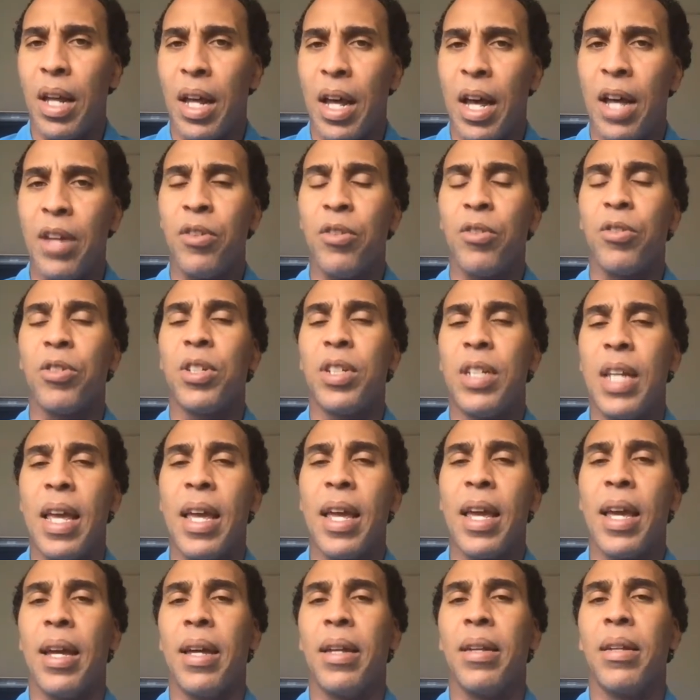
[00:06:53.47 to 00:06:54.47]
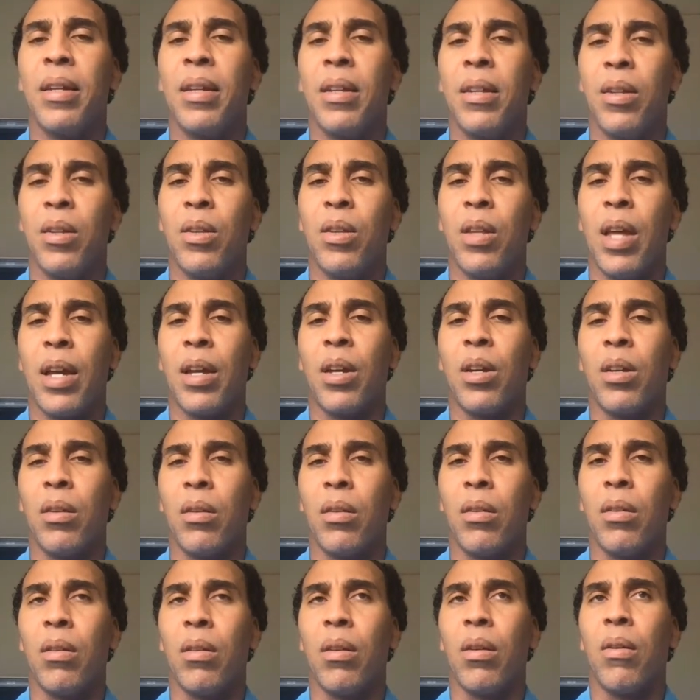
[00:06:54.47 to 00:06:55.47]
understand like
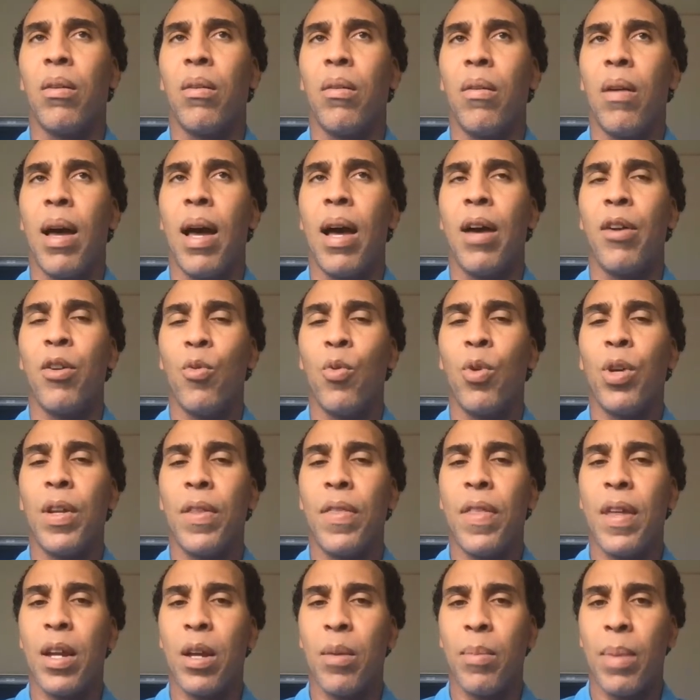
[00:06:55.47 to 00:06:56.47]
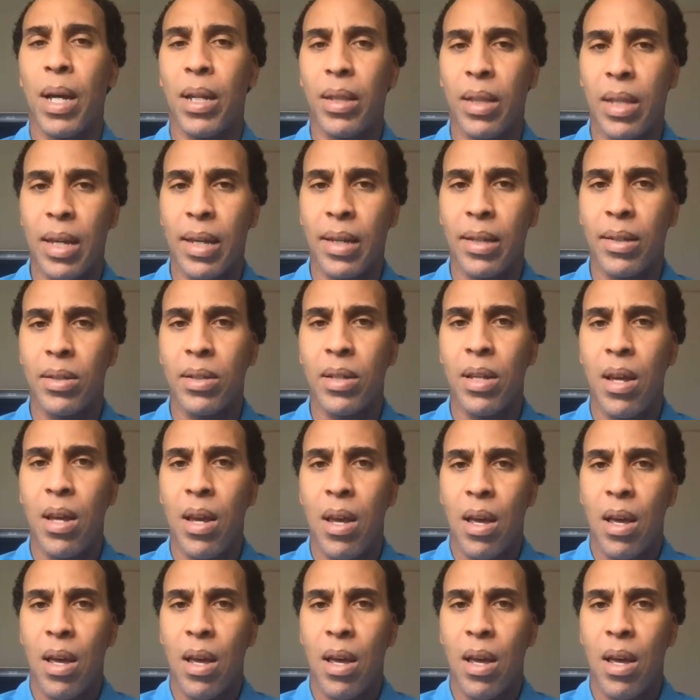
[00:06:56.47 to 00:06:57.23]
you know how you want to think about things.